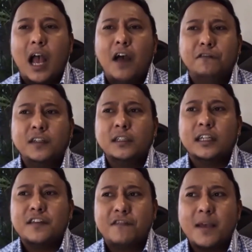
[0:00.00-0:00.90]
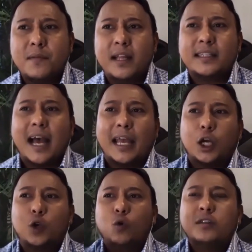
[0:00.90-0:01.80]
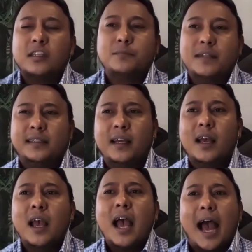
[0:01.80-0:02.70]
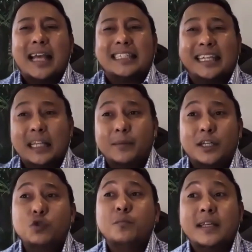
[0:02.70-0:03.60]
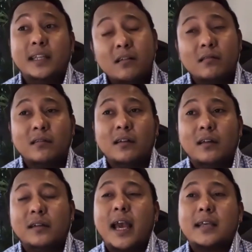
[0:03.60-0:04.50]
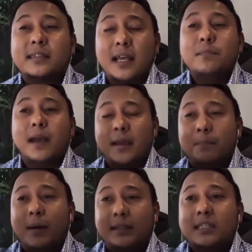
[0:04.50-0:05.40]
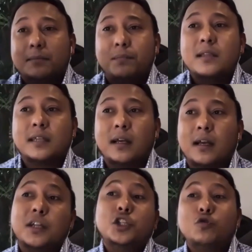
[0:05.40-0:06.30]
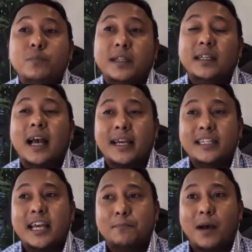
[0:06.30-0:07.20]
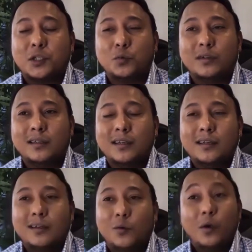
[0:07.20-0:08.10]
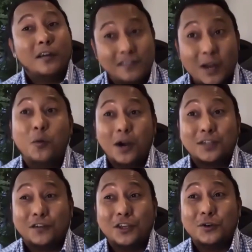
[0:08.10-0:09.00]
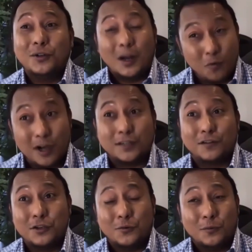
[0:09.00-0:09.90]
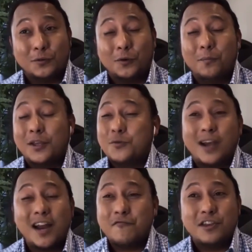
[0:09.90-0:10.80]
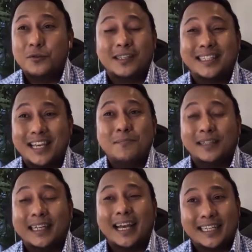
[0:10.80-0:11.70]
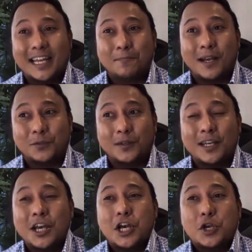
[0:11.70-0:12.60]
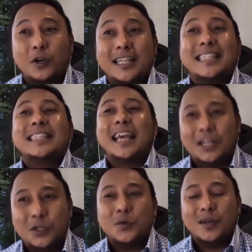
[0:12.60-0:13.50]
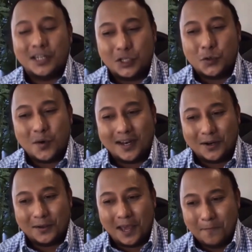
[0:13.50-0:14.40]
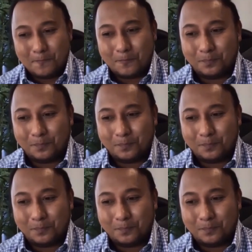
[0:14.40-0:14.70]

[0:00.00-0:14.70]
After 35 minutes, I close this meeting. I set up a new meeting. Then I send my participants a new meeting ID and password. Well, if that works for you, that works for you. So, but you can't reuse the same meeting ID and password. You got to schedule a new one. Okay.